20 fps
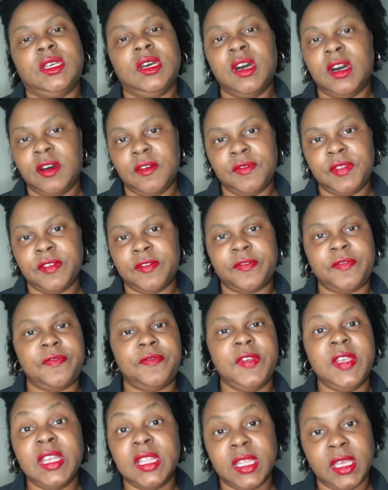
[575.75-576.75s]
of the
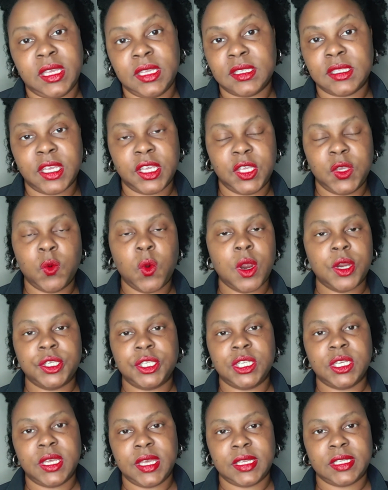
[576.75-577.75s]
feelings that you are
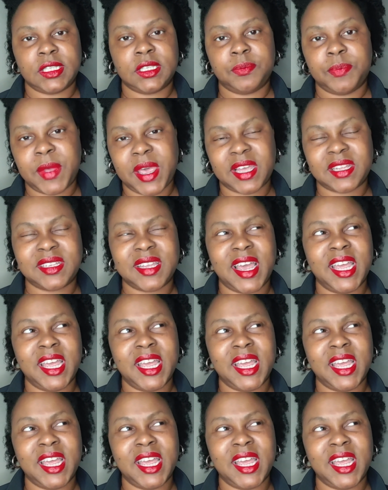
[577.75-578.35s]
to expect.